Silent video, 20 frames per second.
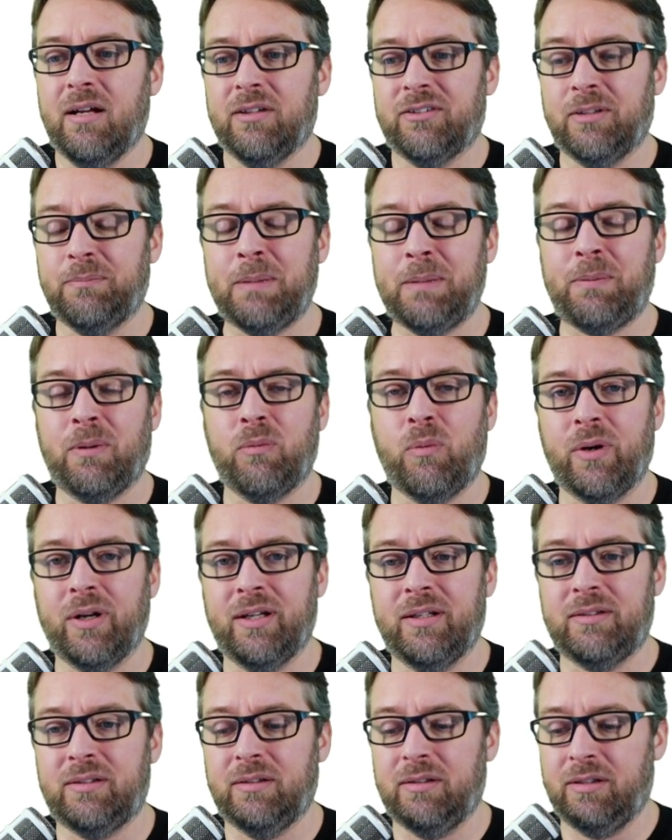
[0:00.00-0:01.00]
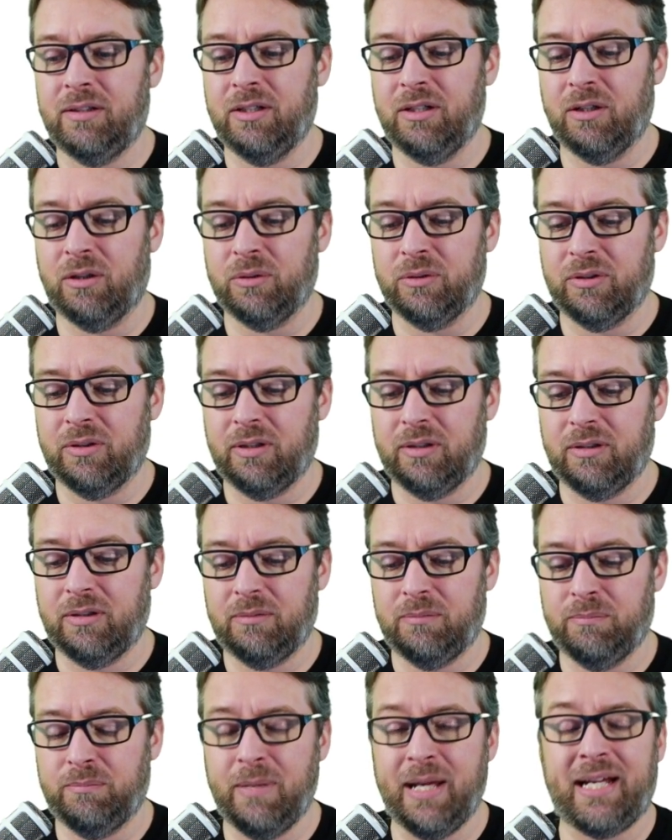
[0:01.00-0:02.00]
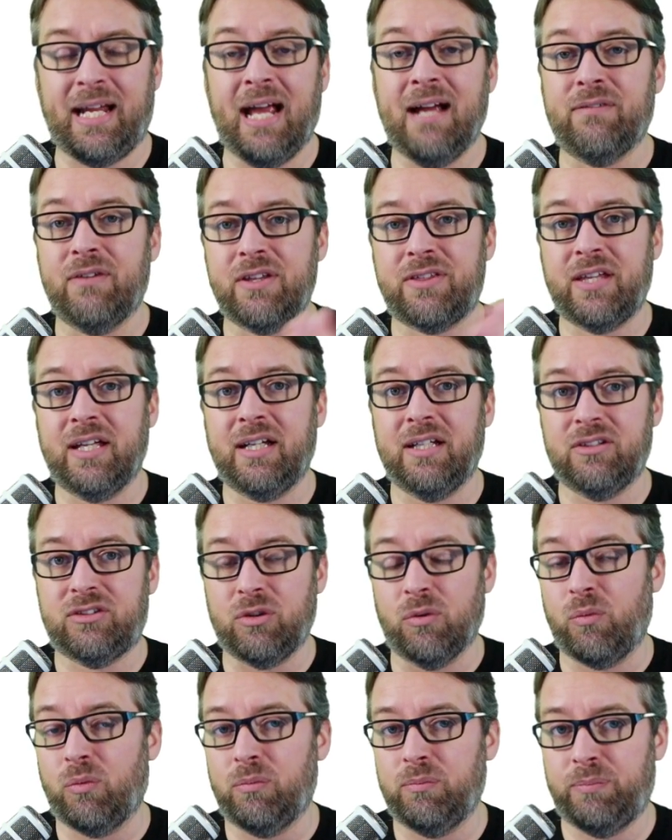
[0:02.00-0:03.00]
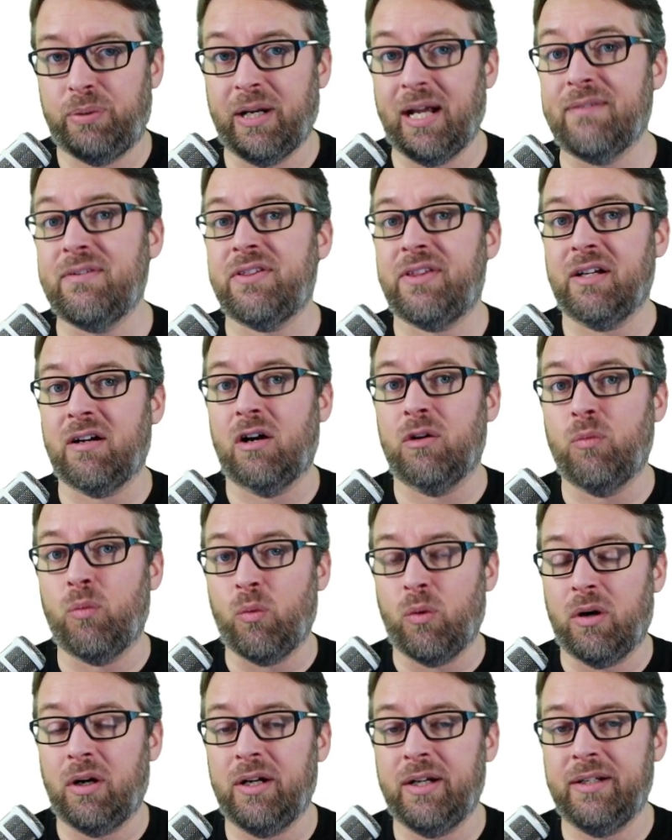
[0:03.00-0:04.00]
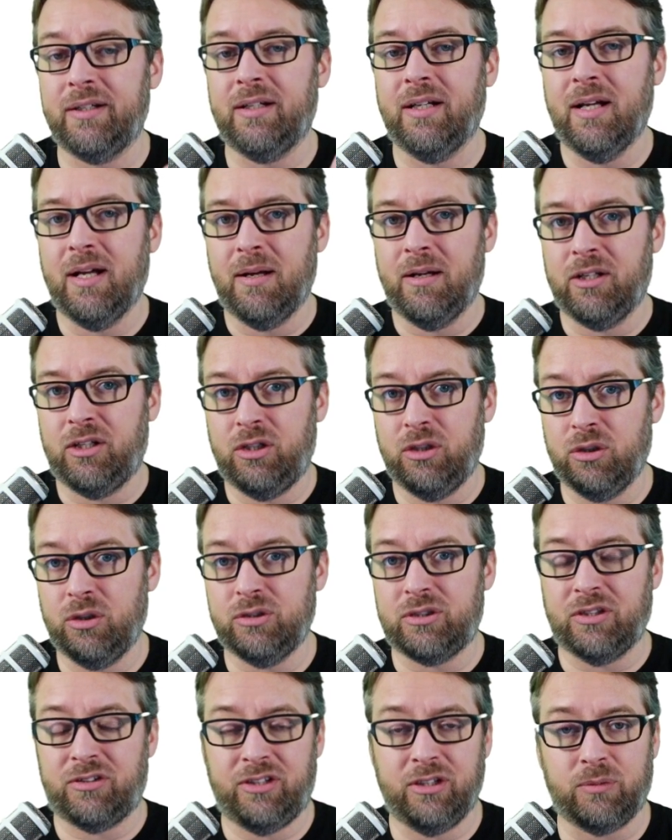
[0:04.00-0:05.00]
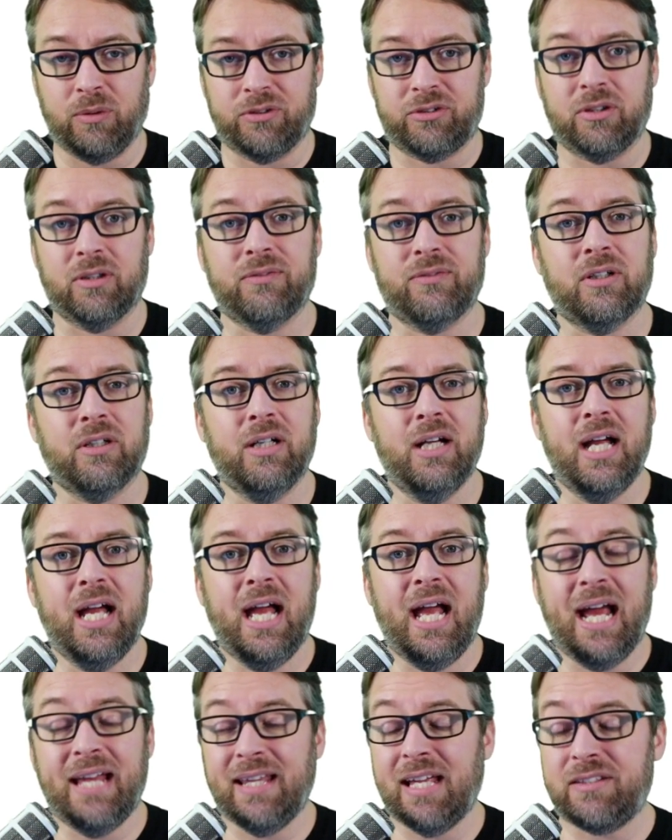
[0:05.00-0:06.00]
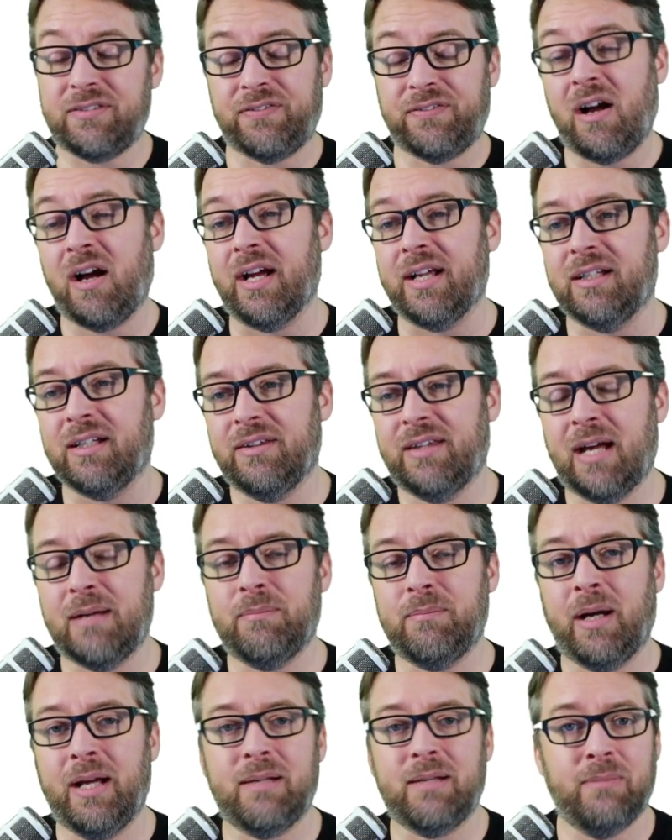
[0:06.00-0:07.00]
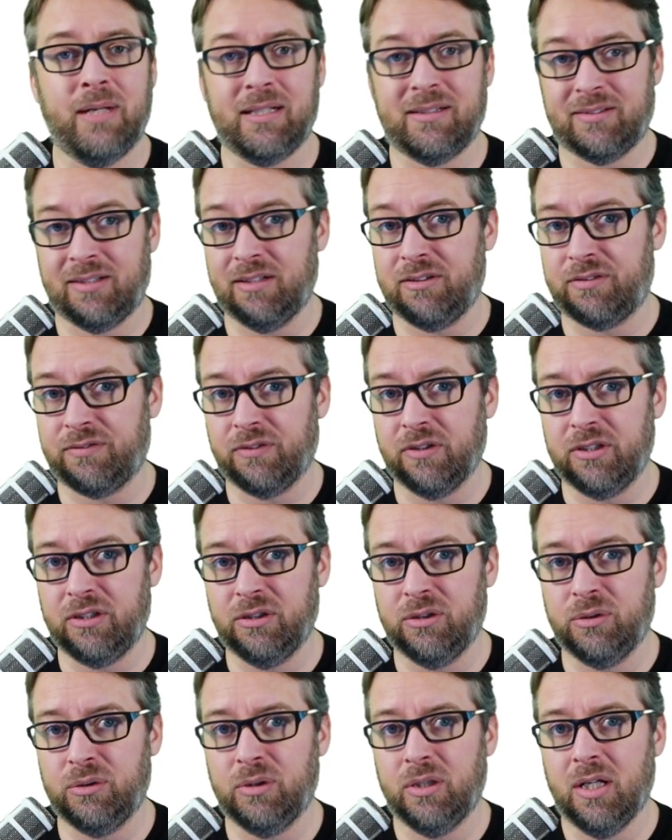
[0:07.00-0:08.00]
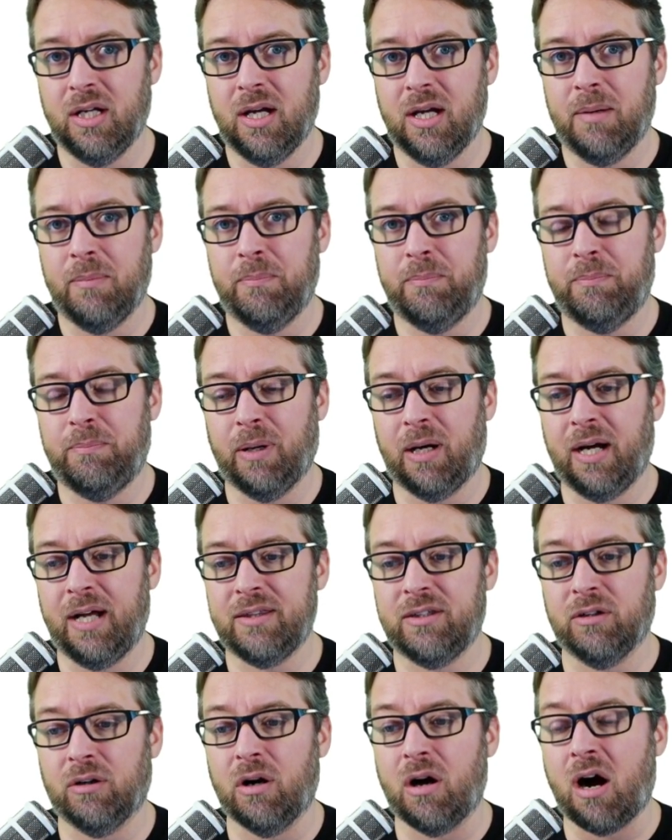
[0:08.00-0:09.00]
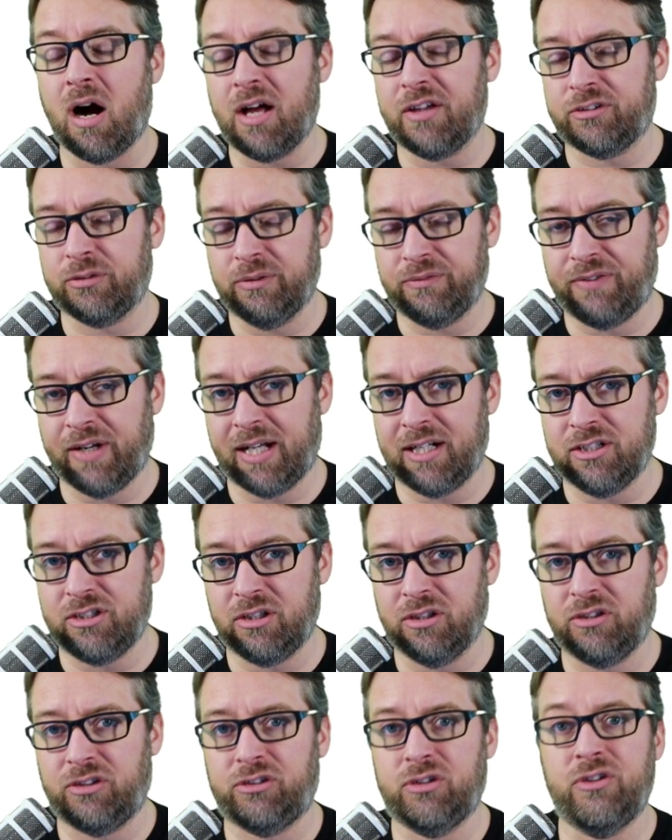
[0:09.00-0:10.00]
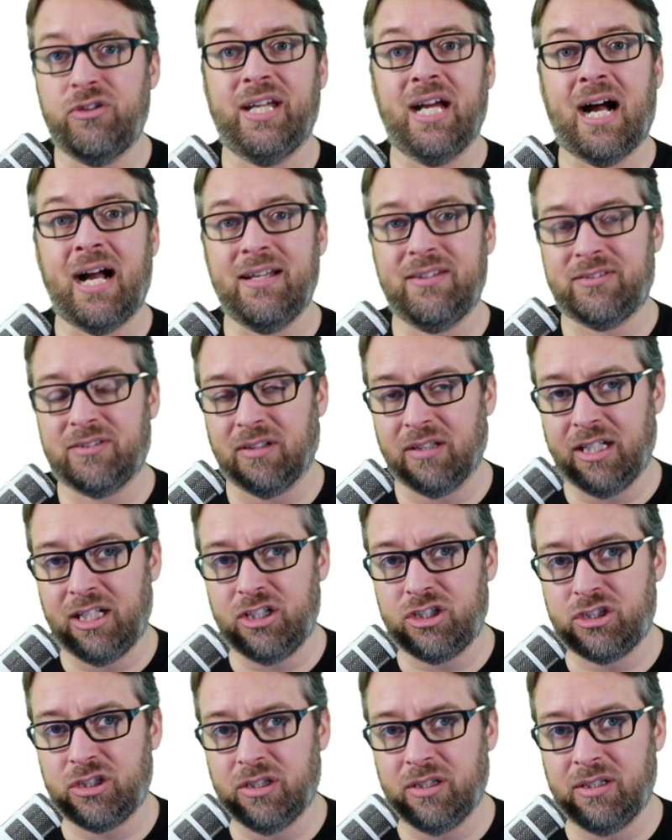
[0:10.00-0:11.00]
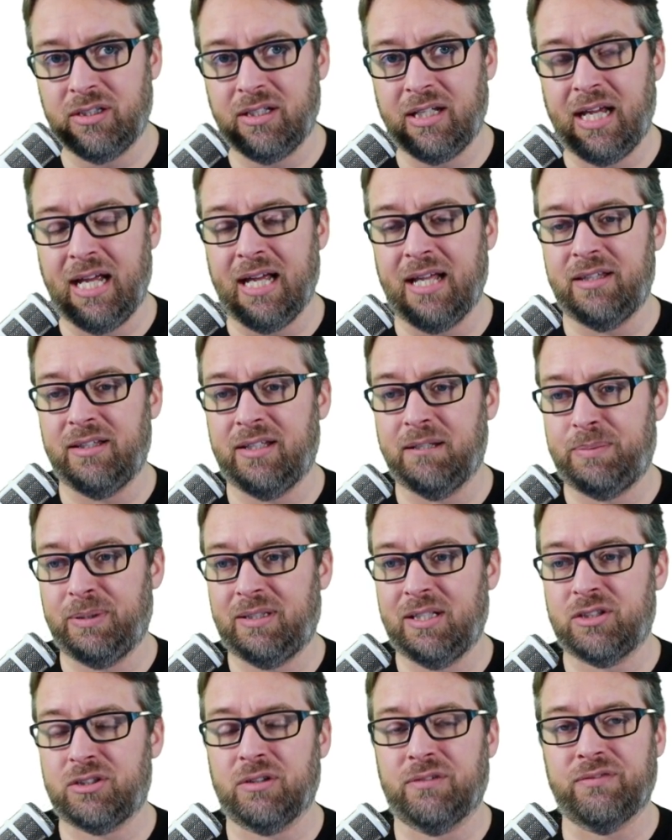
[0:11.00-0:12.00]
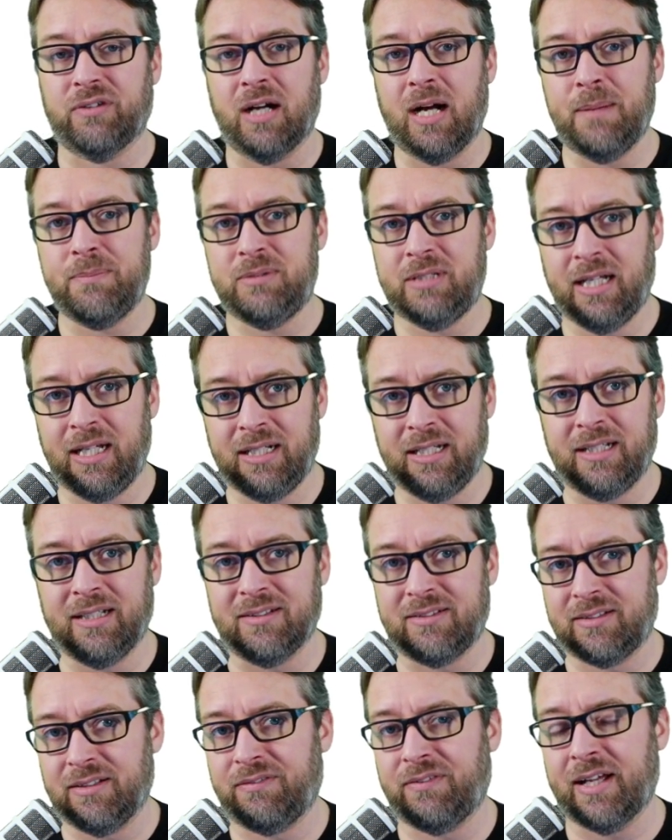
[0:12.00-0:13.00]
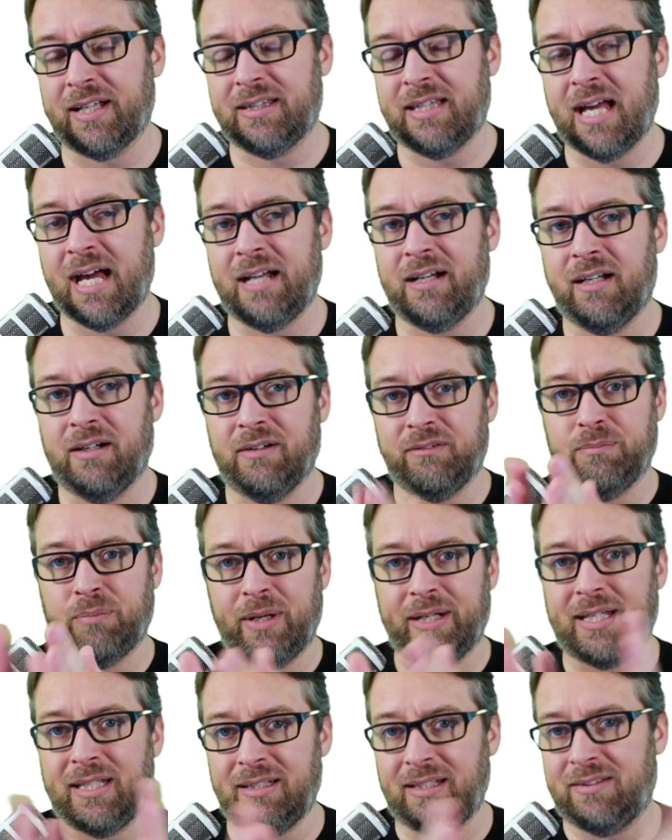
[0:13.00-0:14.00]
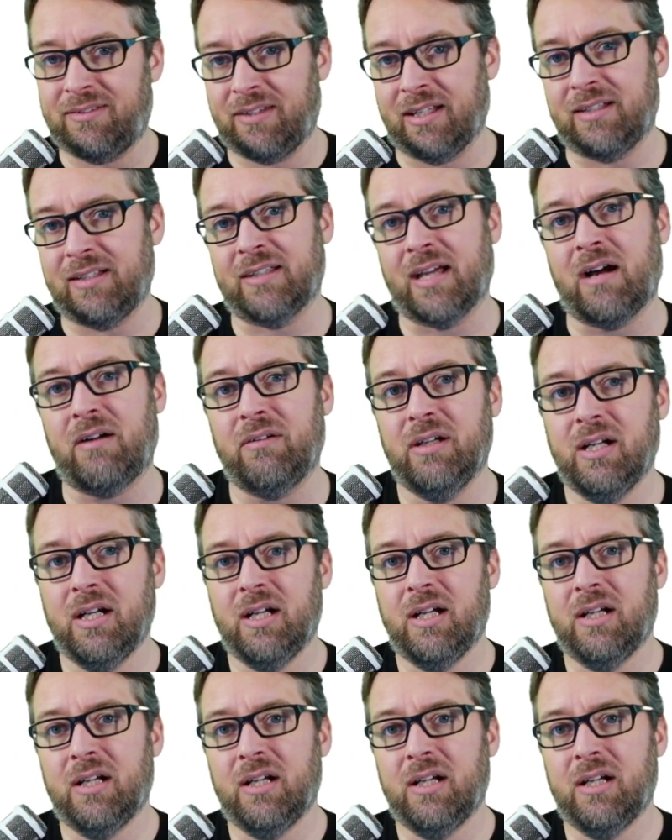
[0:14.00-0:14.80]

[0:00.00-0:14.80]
Some people want to, you know, make everything into, put everything on one huge S Q L server. And that's fine. That might make sense for you, but there are also advantages to the isolation and the potential for updating and stuff like that of breaking these things out.